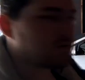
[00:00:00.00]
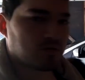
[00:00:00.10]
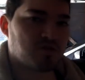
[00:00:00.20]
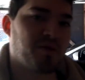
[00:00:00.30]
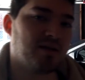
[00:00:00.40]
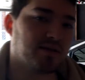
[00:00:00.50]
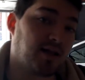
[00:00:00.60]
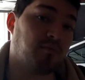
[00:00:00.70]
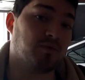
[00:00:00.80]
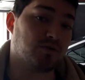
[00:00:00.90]
well just paint the
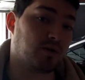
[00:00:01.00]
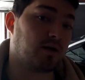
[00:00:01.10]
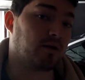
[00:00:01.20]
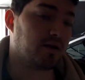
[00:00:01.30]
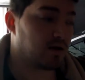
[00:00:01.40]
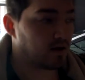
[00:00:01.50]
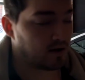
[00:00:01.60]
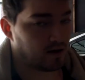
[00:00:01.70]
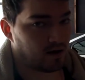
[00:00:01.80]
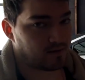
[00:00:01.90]
calipers red, right?
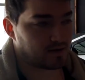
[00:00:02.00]
I mean,